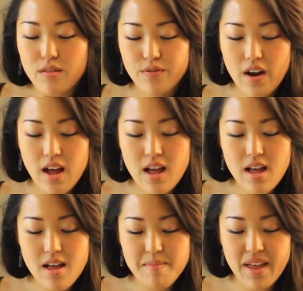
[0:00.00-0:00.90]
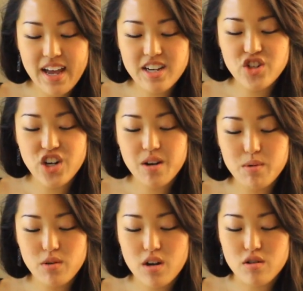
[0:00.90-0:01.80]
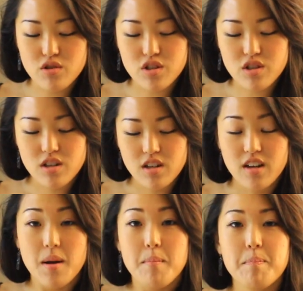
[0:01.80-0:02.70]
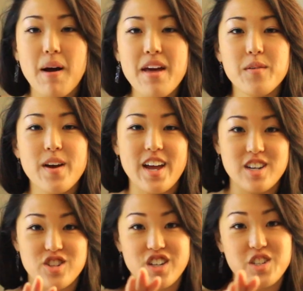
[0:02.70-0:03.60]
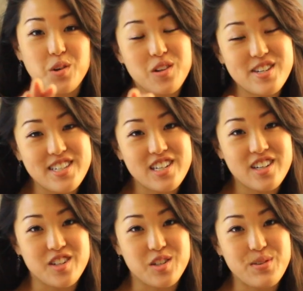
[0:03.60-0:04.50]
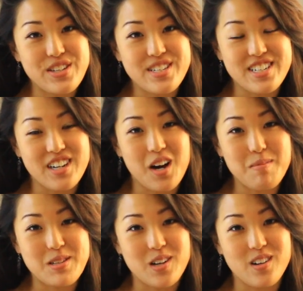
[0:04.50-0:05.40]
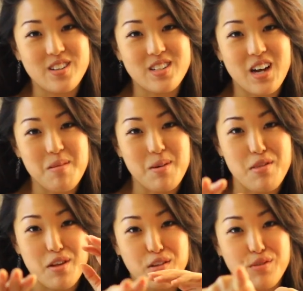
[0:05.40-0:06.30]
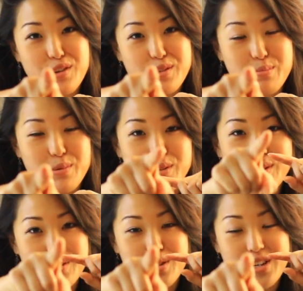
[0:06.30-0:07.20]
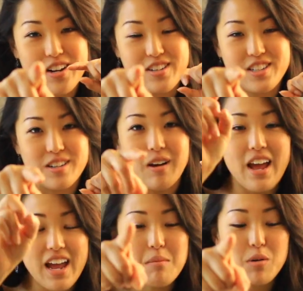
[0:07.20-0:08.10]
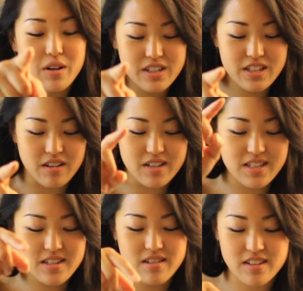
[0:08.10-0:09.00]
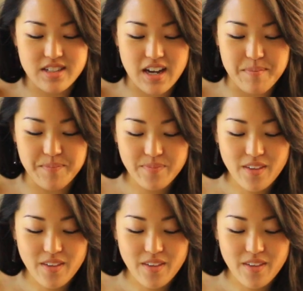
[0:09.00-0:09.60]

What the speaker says: From Andrea Munoz. By the way, Andrea, I totally see all your tweets and comments all the time. I thank you for your support, so shout out to you. And Morgan too, I see you all the time.